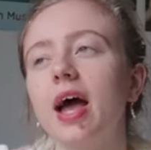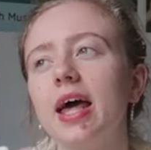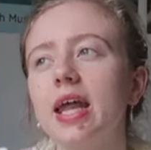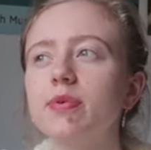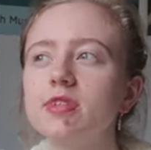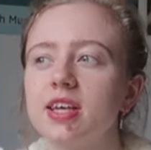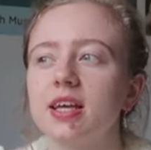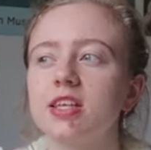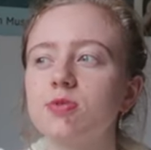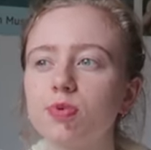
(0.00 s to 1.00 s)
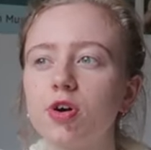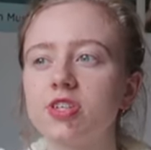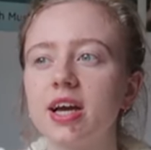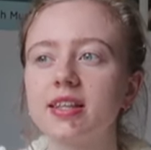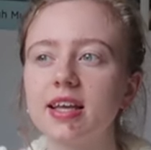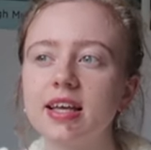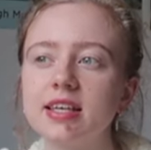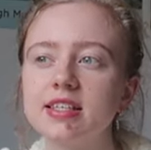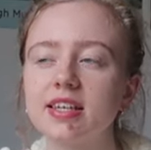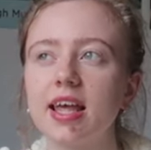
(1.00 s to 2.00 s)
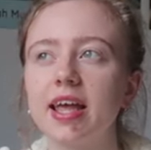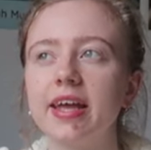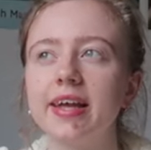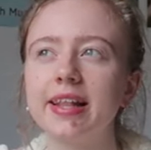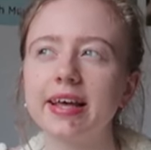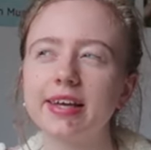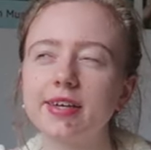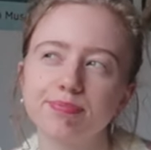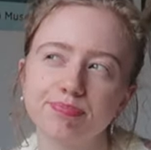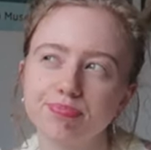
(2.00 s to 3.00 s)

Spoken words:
And I would say this project is a like